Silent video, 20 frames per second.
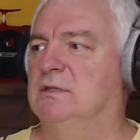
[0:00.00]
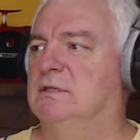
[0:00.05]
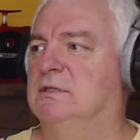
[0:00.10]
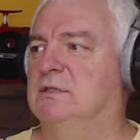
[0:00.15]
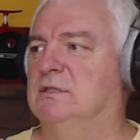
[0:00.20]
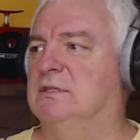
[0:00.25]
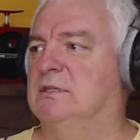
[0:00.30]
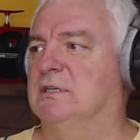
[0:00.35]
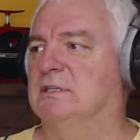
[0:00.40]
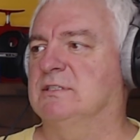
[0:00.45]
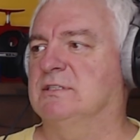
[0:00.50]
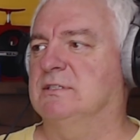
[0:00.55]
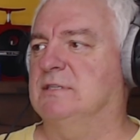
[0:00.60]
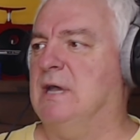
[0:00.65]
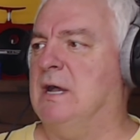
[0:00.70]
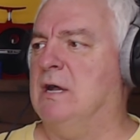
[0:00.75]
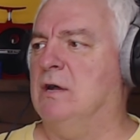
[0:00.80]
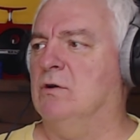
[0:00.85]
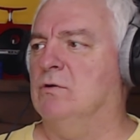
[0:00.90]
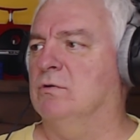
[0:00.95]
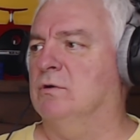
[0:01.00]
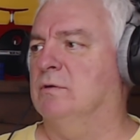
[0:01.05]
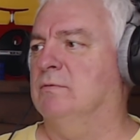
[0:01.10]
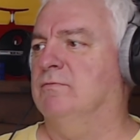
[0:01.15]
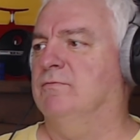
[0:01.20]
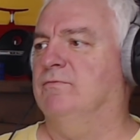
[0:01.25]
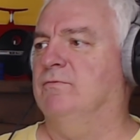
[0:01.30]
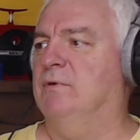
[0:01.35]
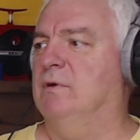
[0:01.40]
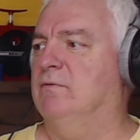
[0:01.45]
The sound
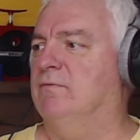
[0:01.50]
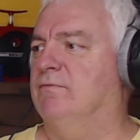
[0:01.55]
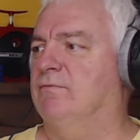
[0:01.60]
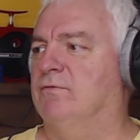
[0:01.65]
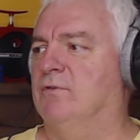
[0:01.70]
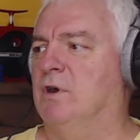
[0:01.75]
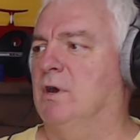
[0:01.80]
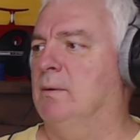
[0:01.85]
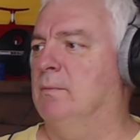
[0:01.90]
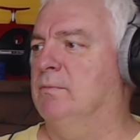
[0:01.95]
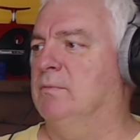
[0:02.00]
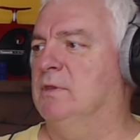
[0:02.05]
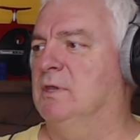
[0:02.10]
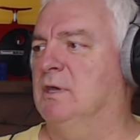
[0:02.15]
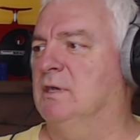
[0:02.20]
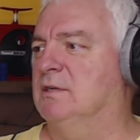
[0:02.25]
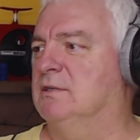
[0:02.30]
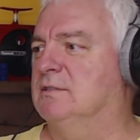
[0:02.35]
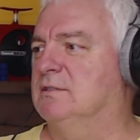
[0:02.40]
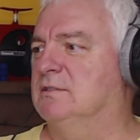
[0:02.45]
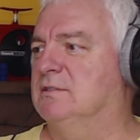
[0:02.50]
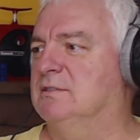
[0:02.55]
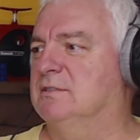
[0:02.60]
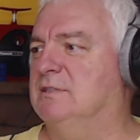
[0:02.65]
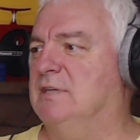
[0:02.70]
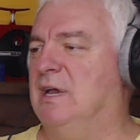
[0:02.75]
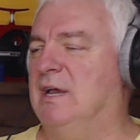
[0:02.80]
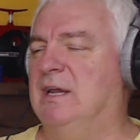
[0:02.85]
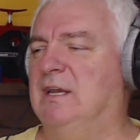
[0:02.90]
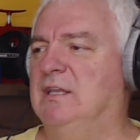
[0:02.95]
from the
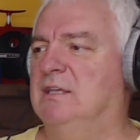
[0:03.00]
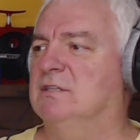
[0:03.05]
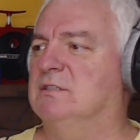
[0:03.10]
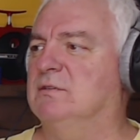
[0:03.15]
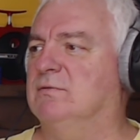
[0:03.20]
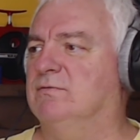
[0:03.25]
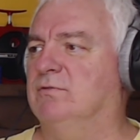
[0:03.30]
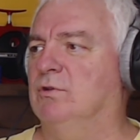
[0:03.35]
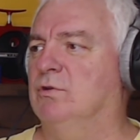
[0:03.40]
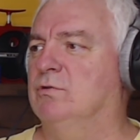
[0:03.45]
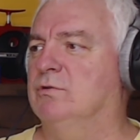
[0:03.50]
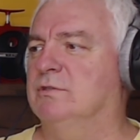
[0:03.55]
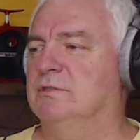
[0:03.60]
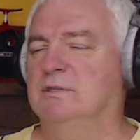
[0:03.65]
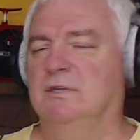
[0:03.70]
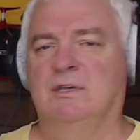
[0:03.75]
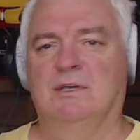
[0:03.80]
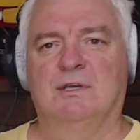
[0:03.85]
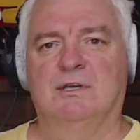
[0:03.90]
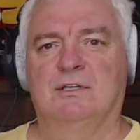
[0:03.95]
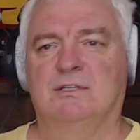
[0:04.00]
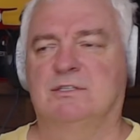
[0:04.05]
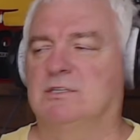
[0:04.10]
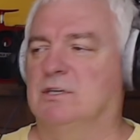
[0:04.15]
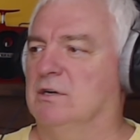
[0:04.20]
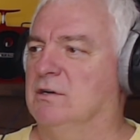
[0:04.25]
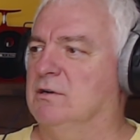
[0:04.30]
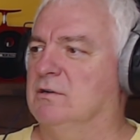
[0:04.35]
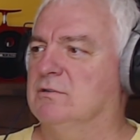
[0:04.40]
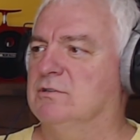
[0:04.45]
tiniest flute
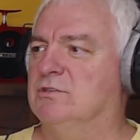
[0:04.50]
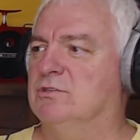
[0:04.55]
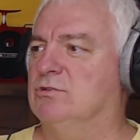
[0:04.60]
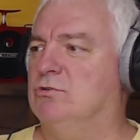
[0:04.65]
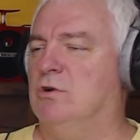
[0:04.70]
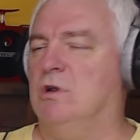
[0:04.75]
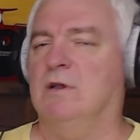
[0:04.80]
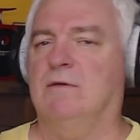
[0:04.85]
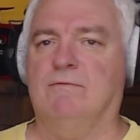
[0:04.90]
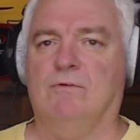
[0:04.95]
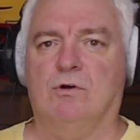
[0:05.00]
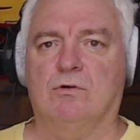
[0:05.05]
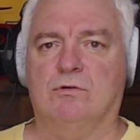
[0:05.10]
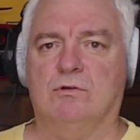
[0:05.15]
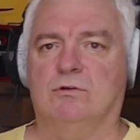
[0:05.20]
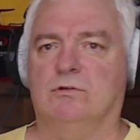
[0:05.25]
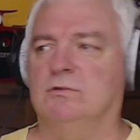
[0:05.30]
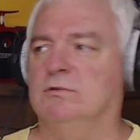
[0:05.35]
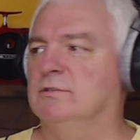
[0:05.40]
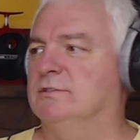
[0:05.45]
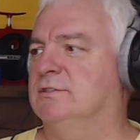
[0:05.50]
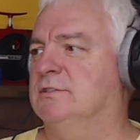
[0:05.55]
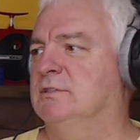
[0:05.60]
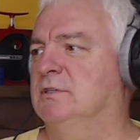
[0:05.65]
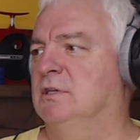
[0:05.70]
to her strong vocals,